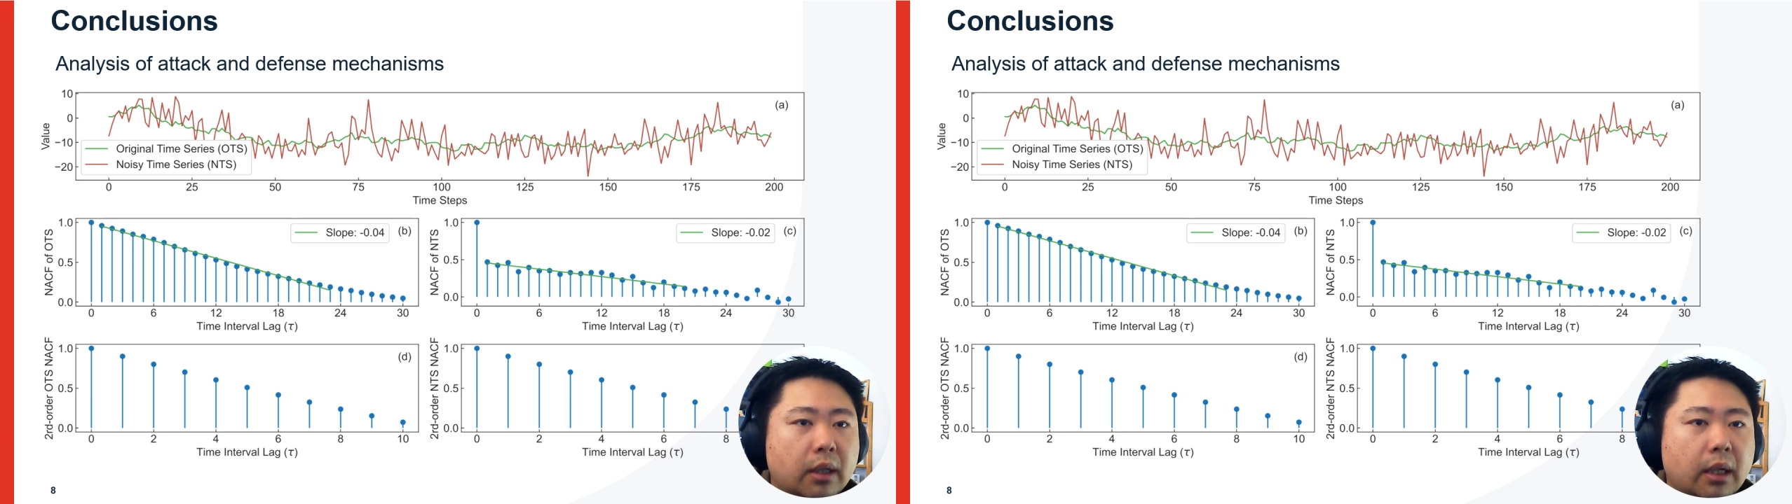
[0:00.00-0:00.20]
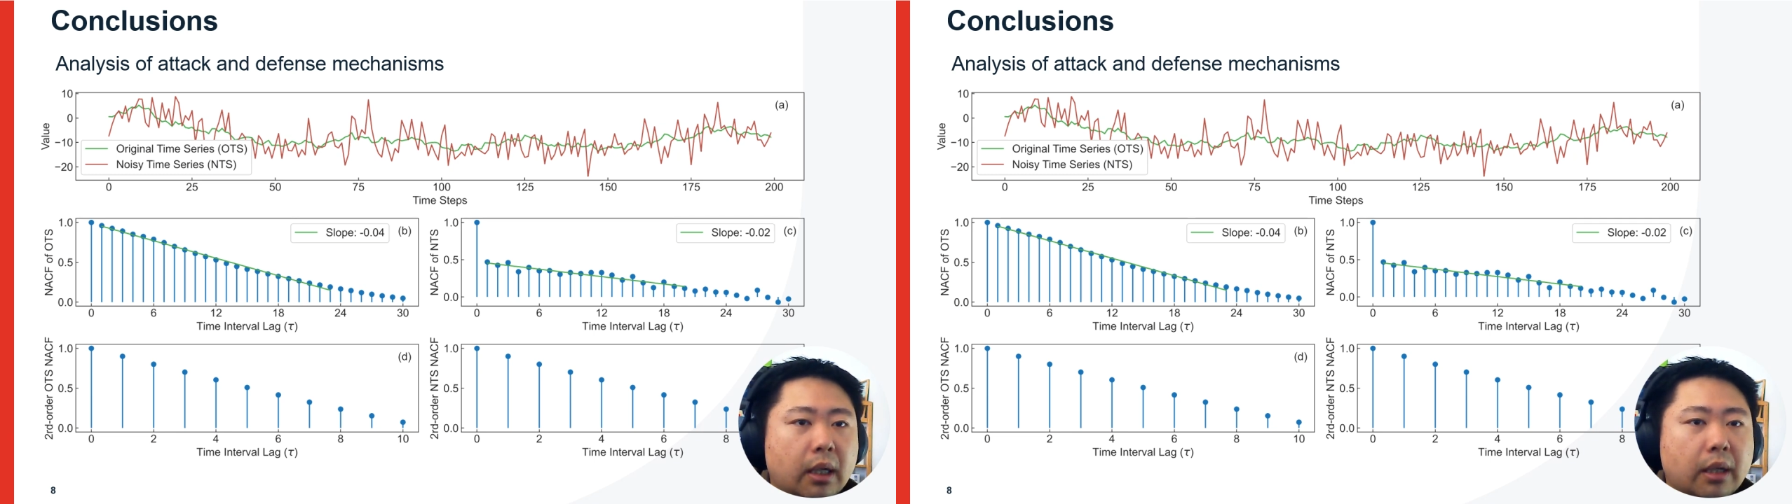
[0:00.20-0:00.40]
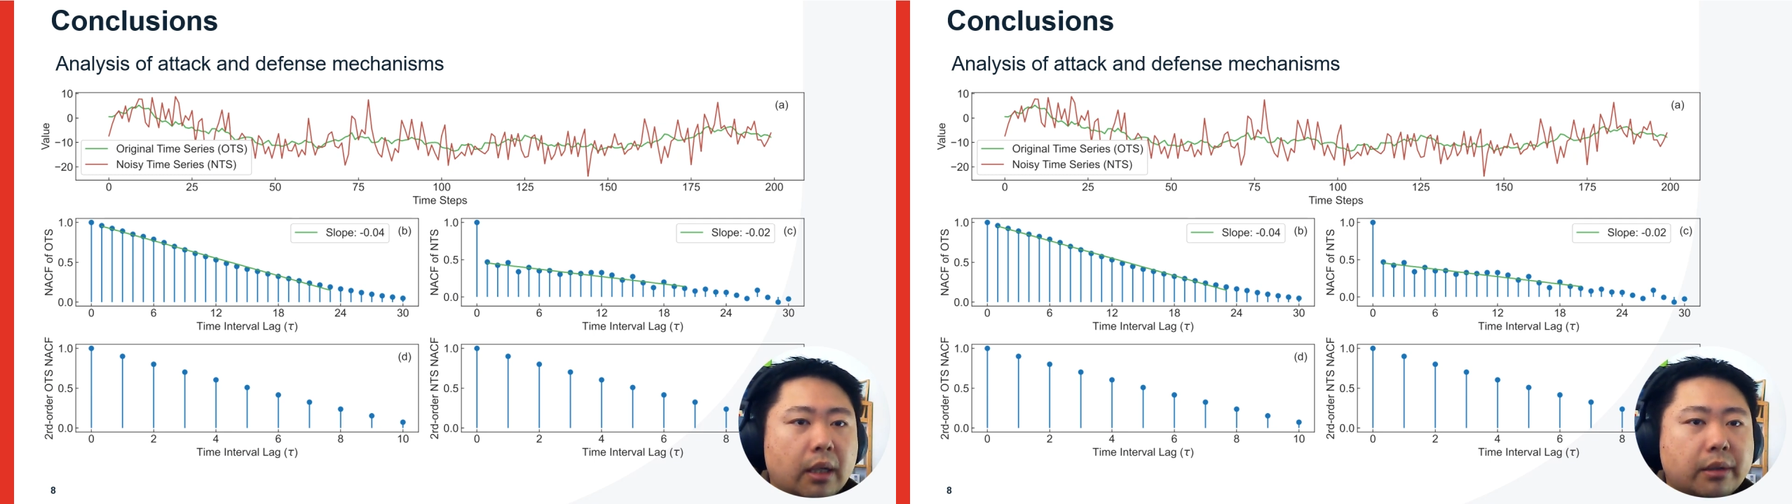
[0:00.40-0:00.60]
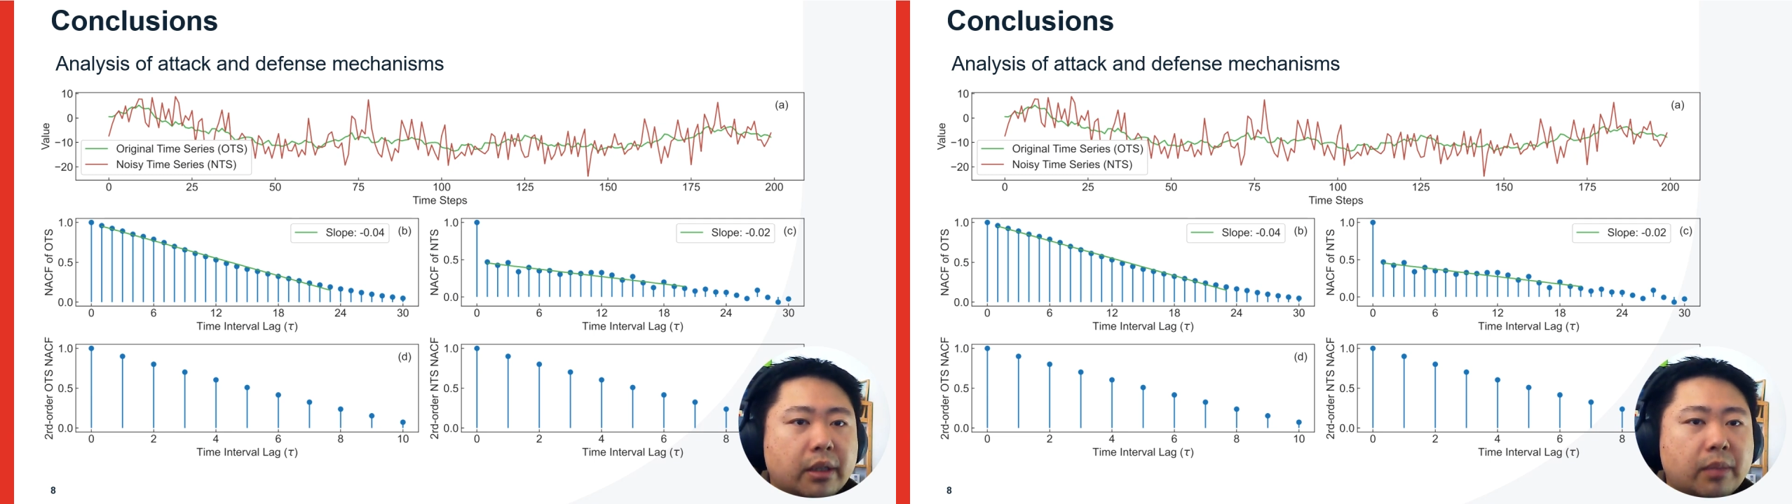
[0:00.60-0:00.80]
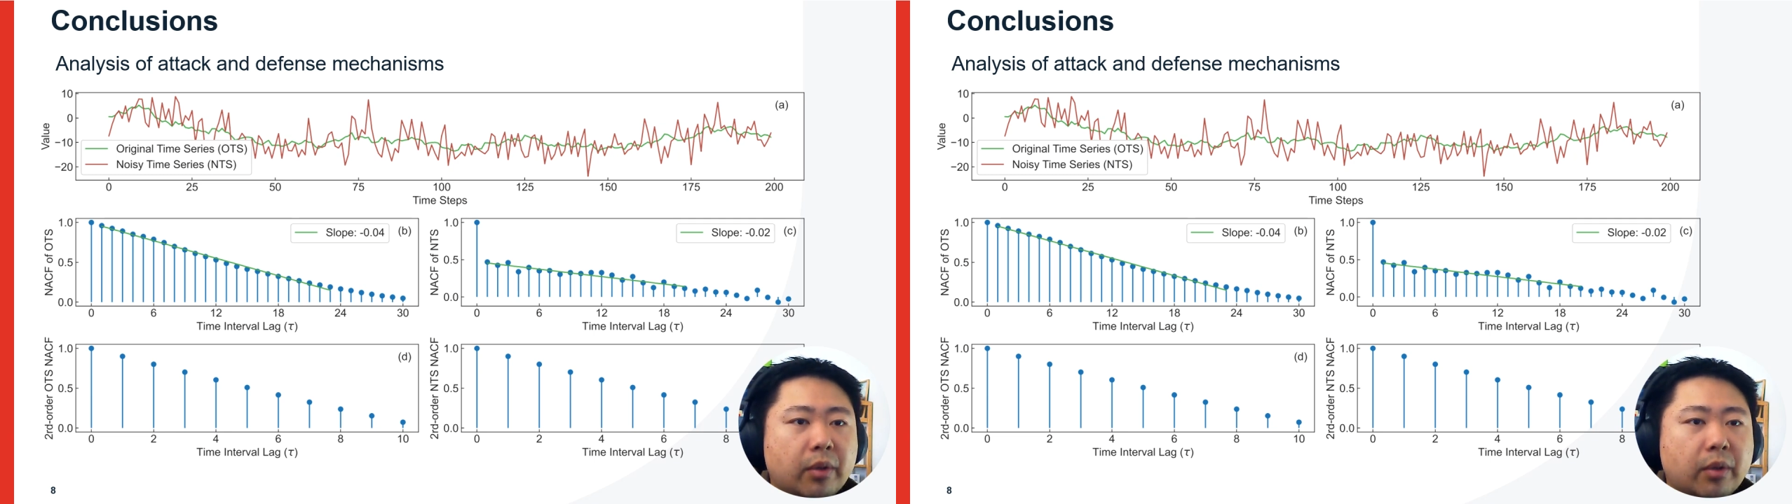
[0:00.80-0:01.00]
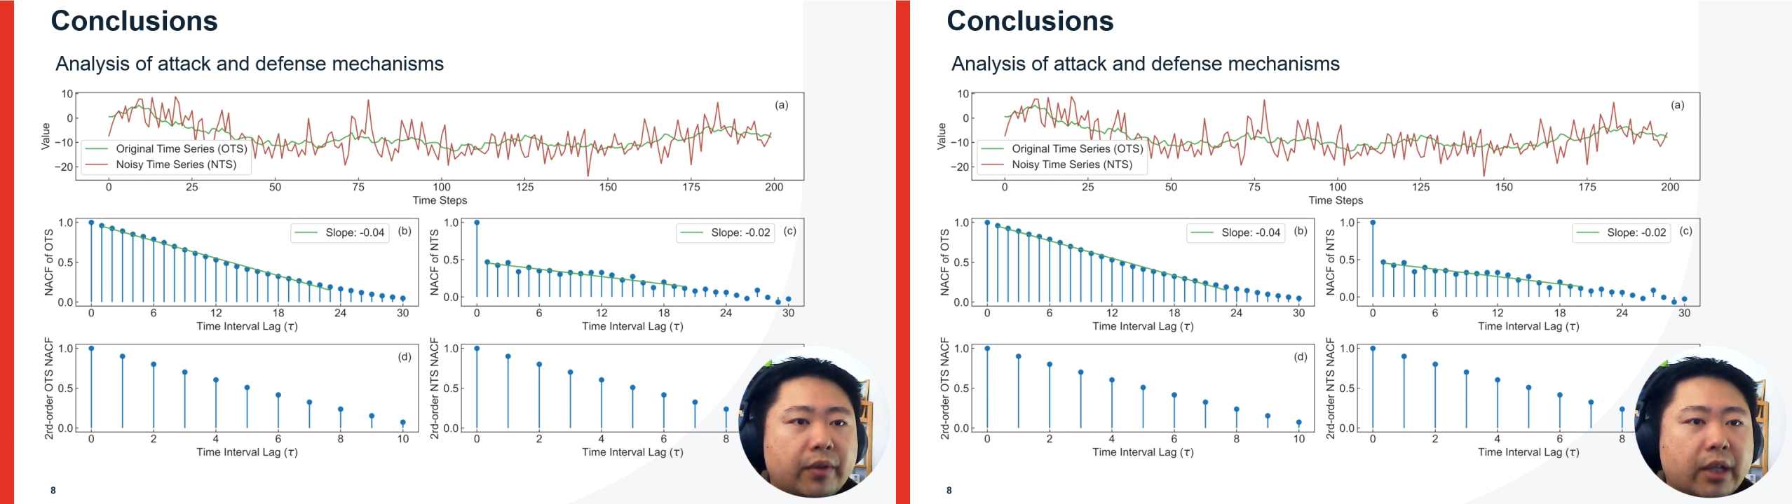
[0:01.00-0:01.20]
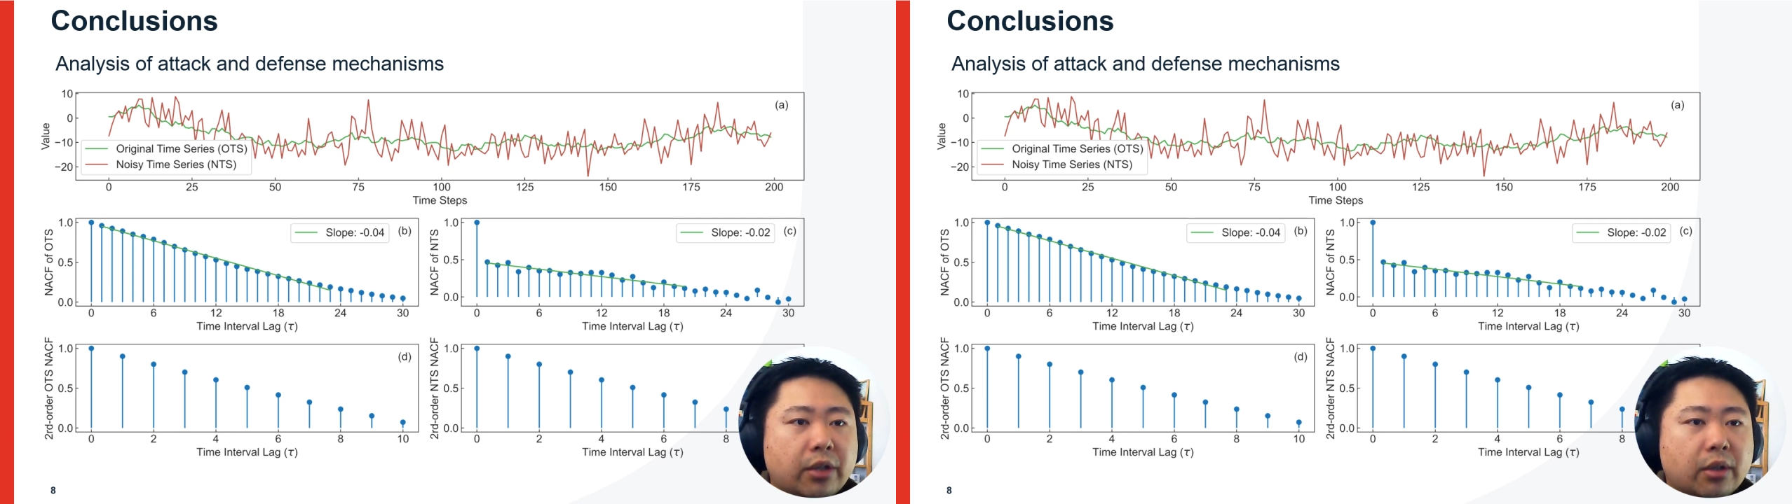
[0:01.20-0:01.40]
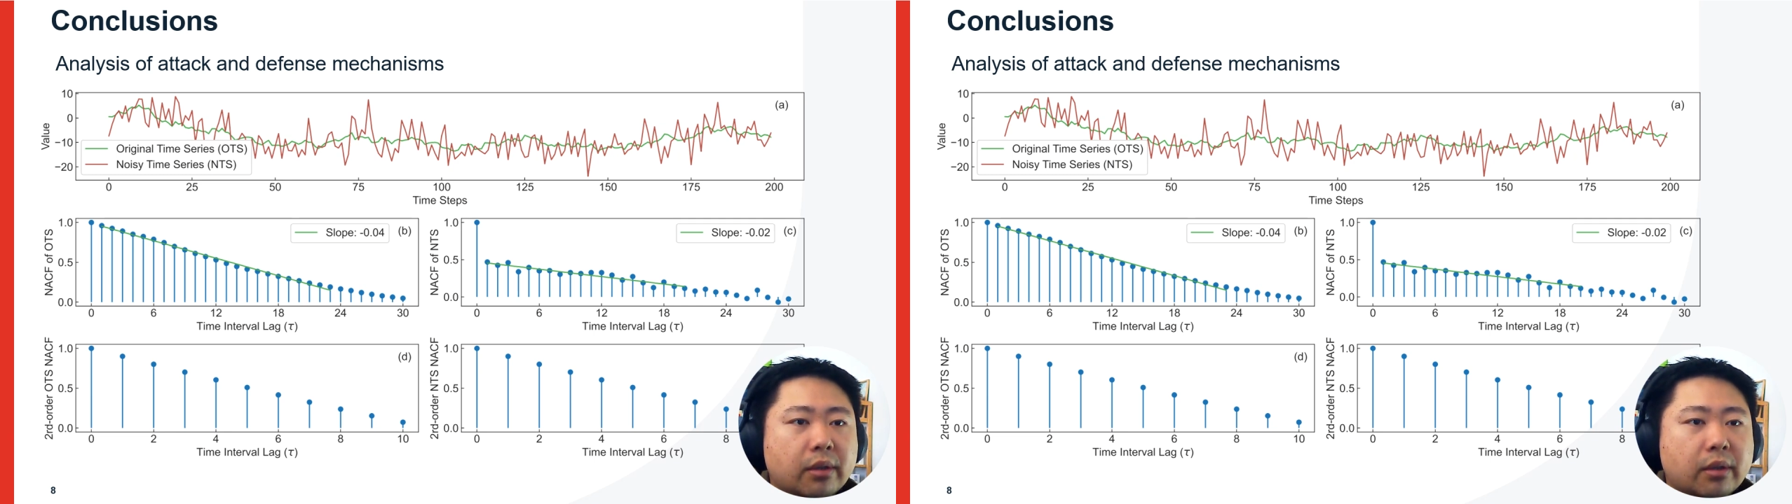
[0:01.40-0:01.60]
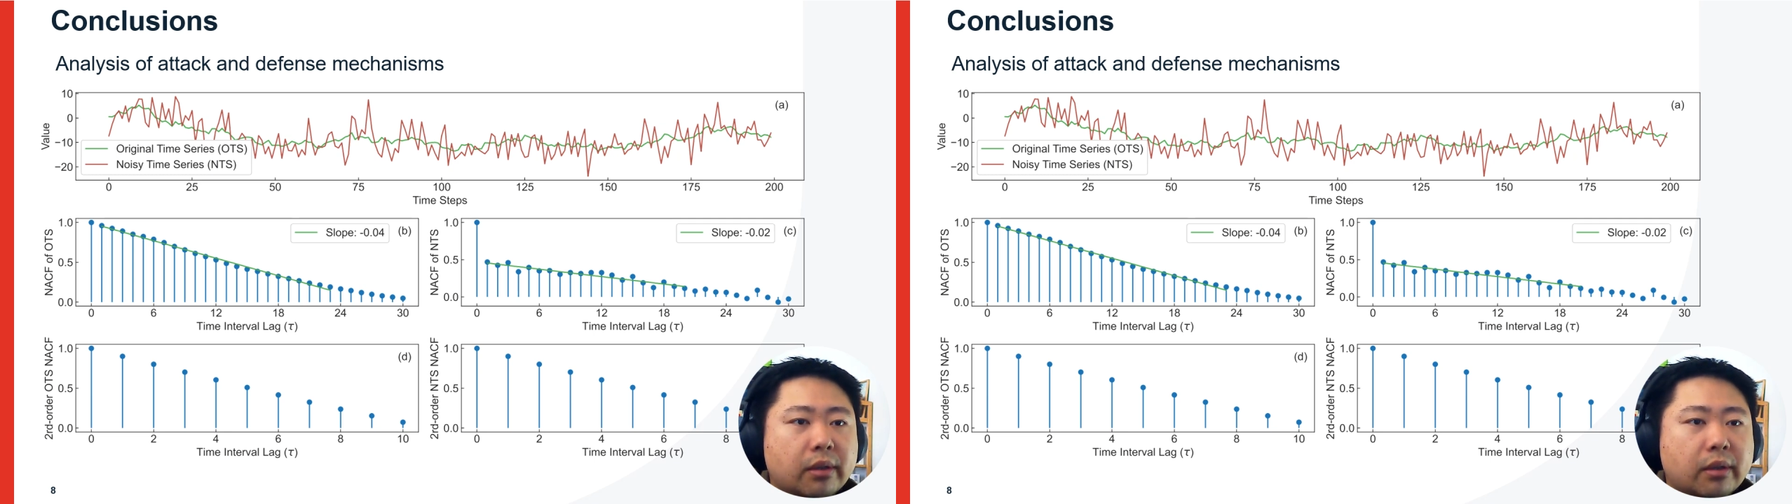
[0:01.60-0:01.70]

These modifications